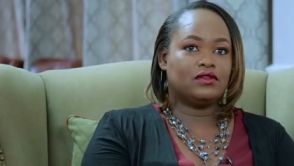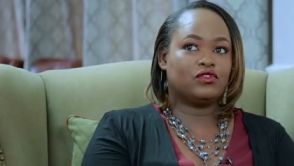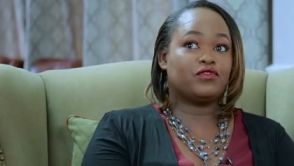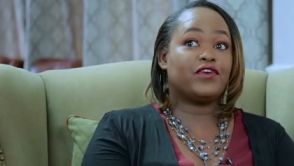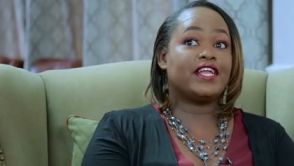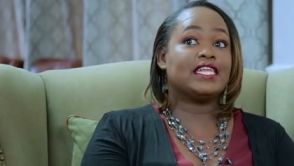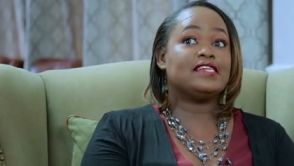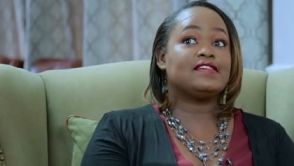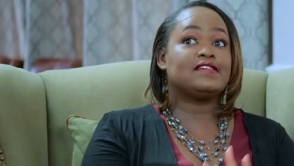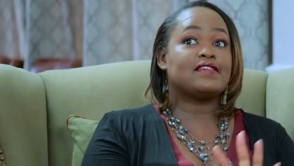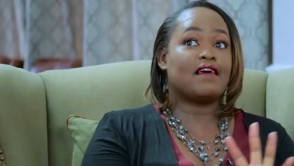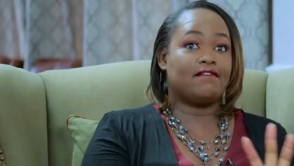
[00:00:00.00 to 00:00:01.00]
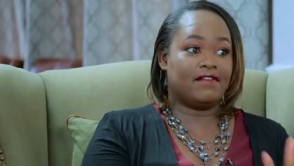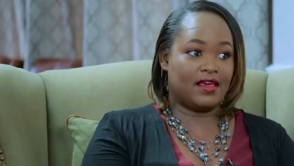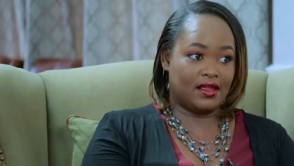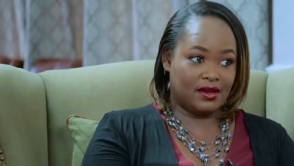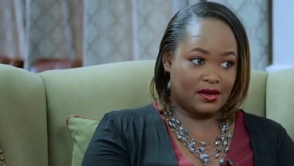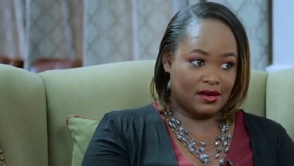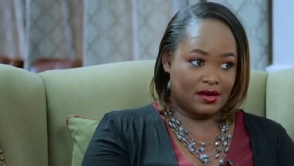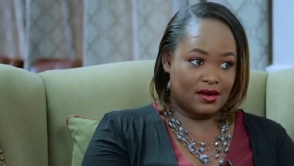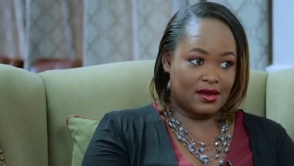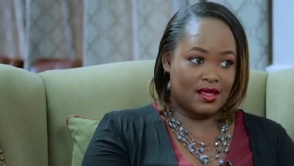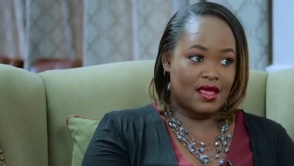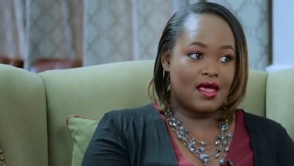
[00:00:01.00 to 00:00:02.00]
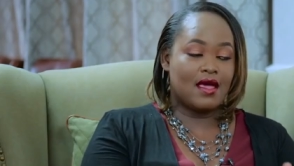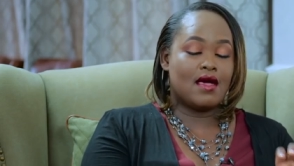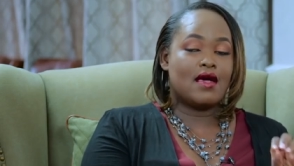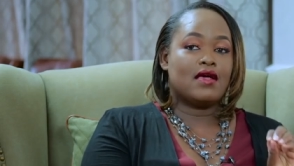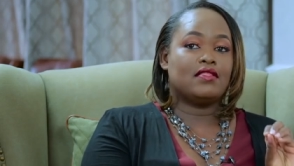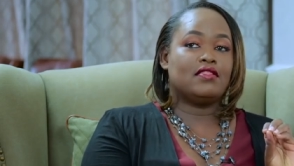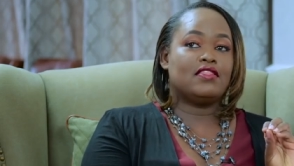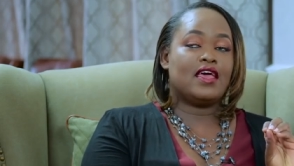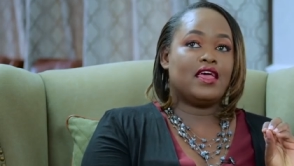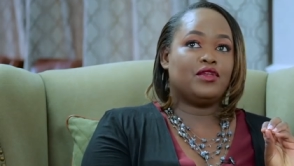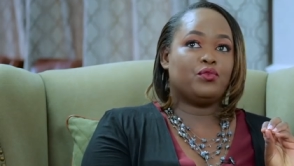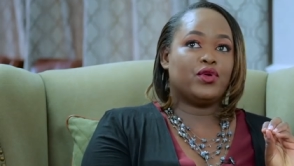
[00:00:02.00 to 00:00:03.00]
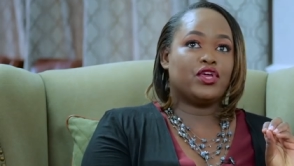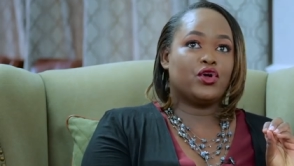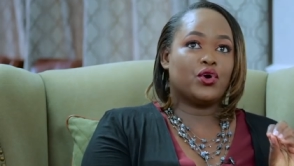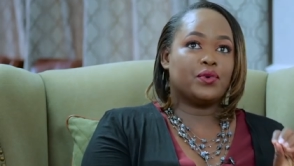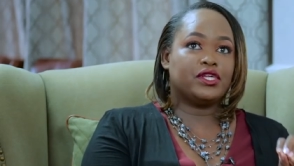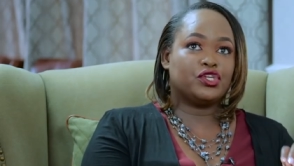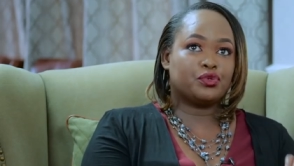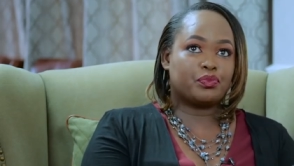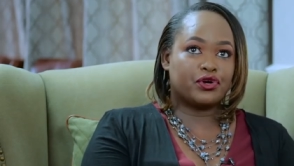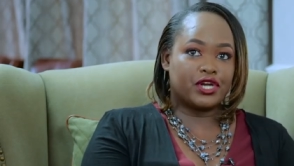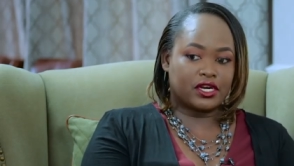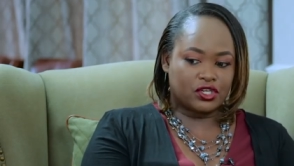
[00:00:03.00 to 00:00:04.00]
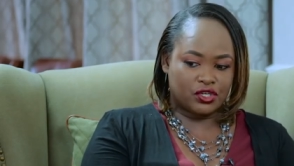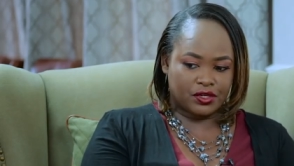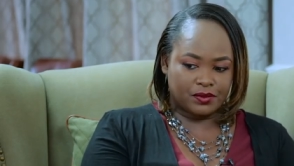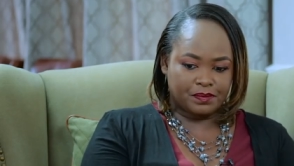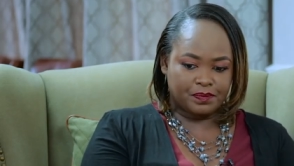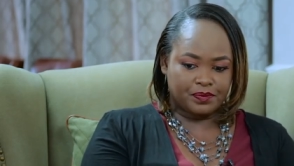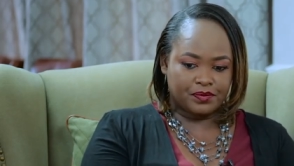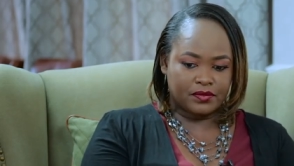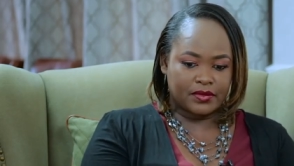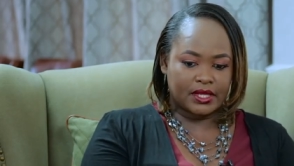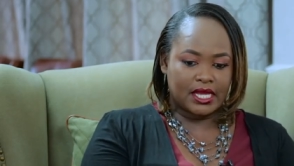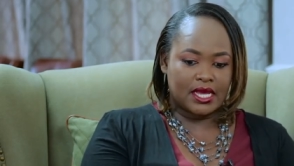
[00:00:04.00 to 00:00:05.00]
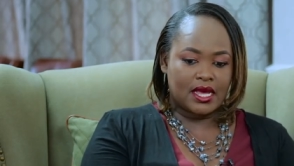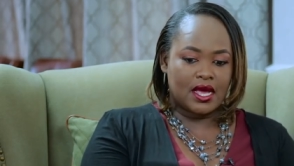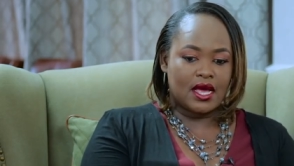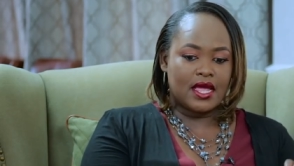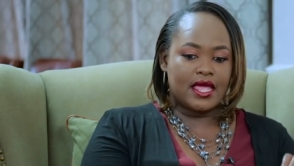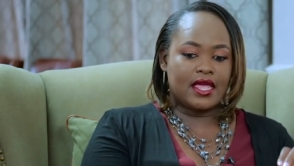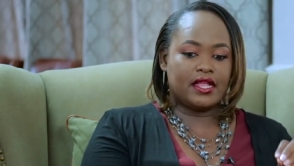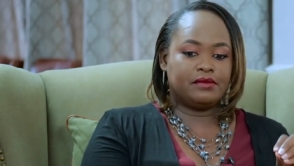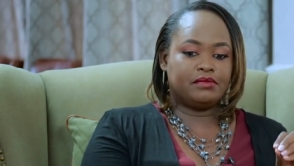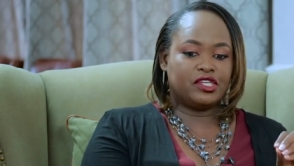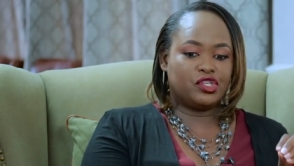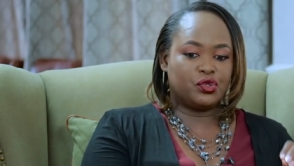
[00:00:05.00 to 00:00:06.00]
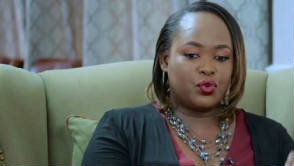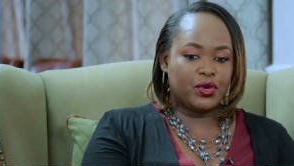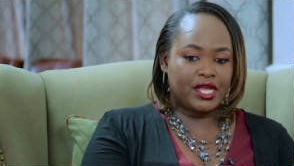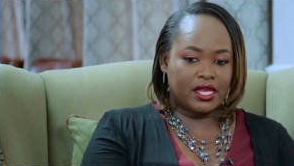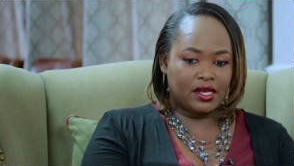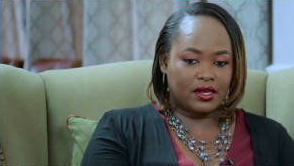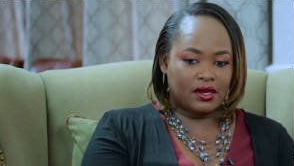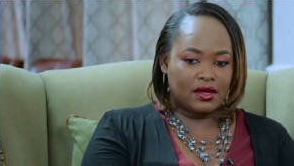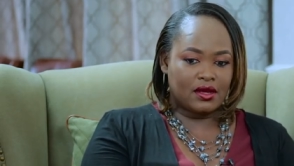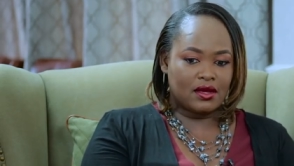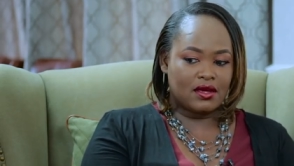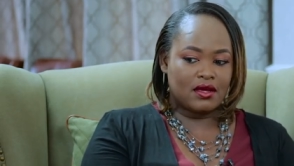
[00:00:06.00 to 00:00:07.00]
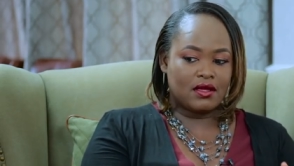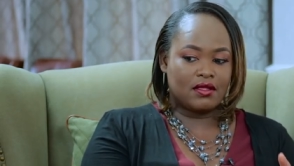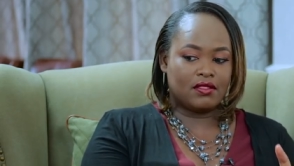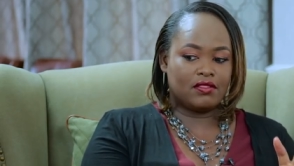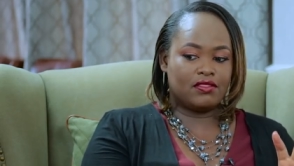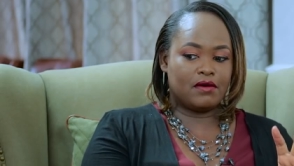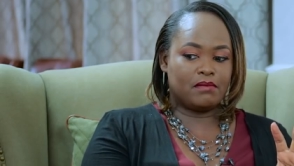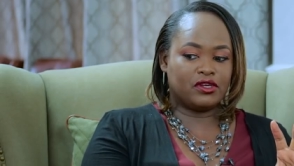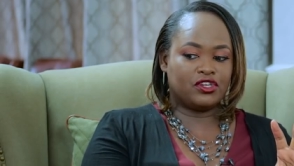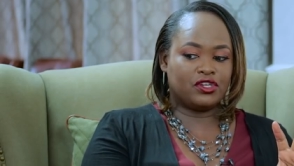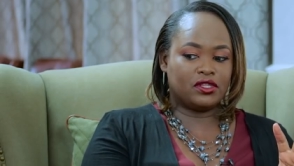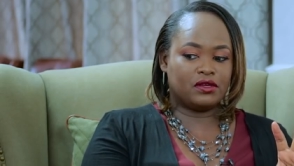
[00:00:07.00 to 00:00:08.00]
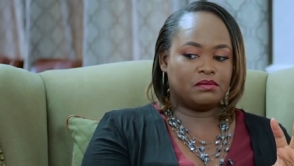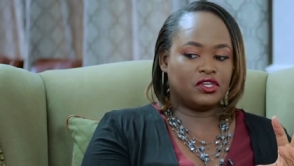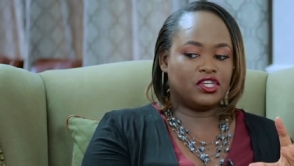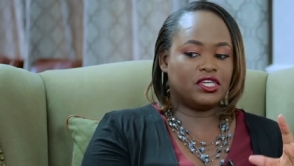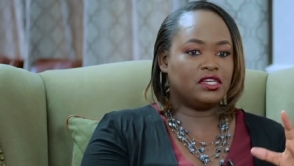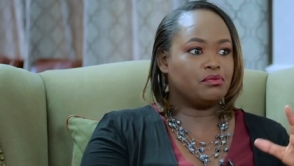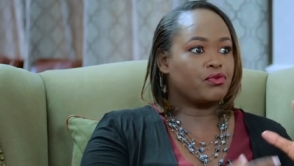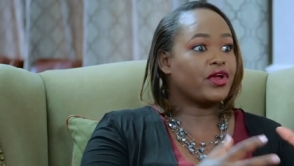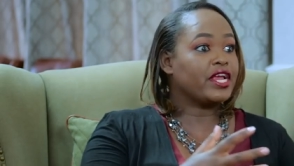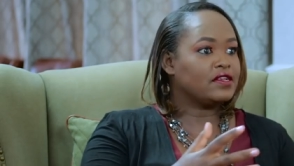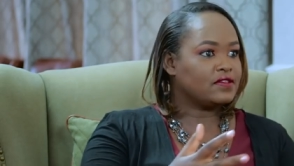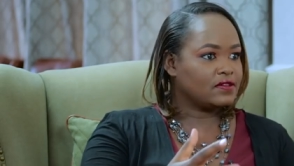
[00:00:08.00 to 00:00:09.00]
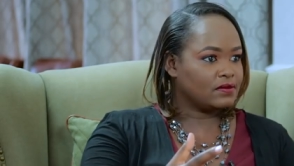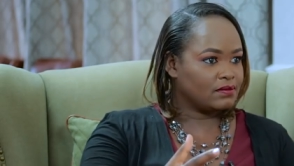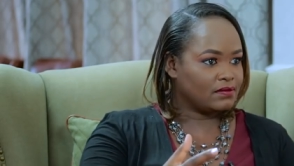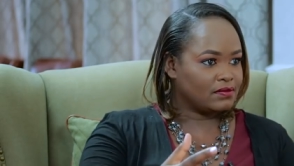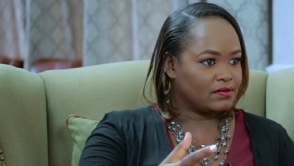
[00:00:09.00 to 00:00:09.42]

So finally 7. Then we go into production. In between, the machine breaks.